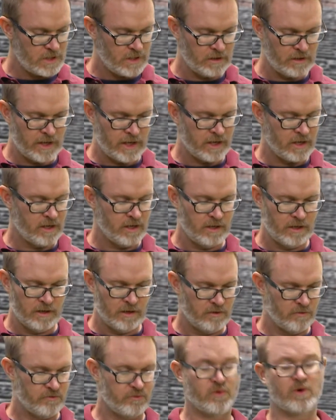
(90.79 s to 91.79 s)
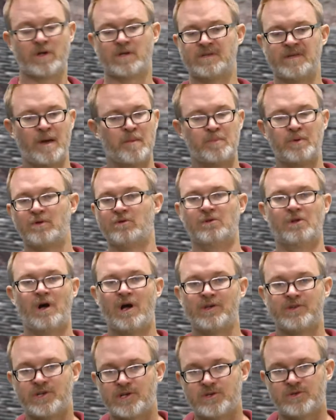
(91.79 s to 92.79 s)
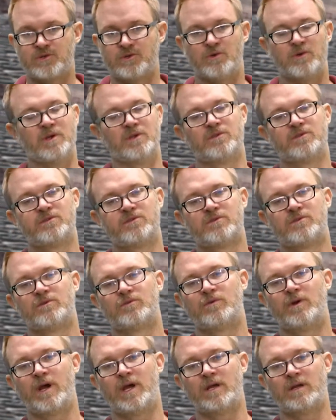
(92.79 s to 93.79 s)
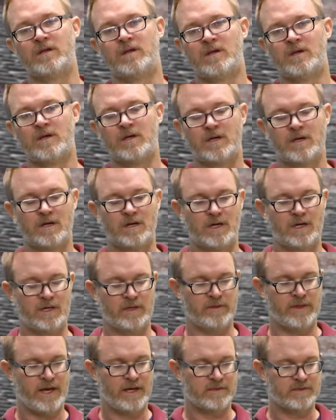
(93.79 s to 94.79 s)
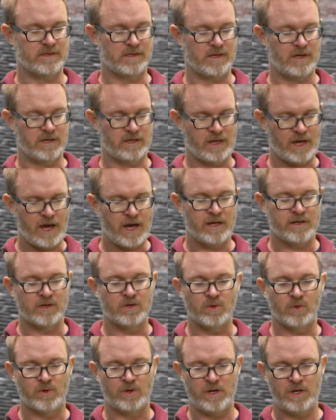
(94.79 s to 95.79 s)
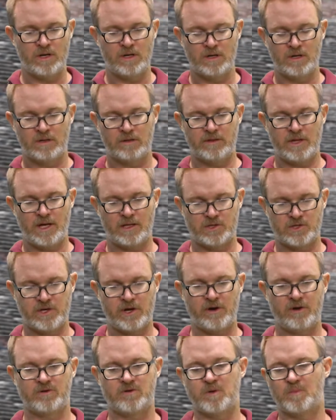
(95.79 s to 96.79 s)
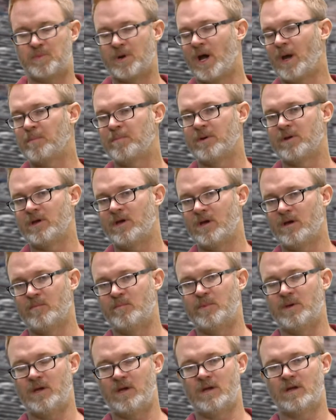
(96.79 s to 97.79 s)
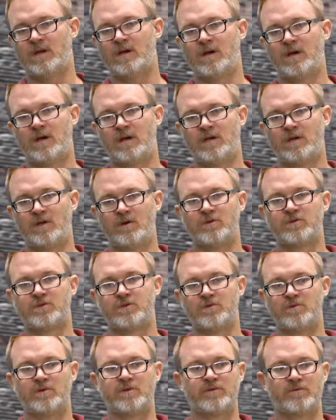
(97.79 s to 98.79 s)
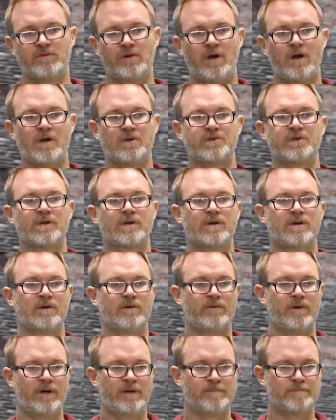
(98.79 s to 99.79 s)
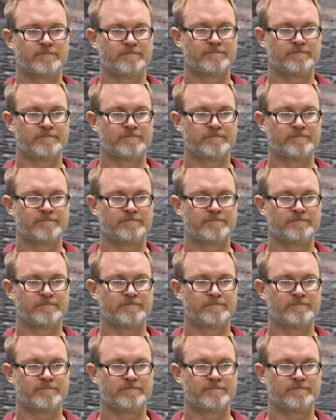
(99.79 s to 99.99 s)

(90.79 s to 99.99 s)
like for example, logic students, right? That's a category that shares the property of being, a student of logic, right?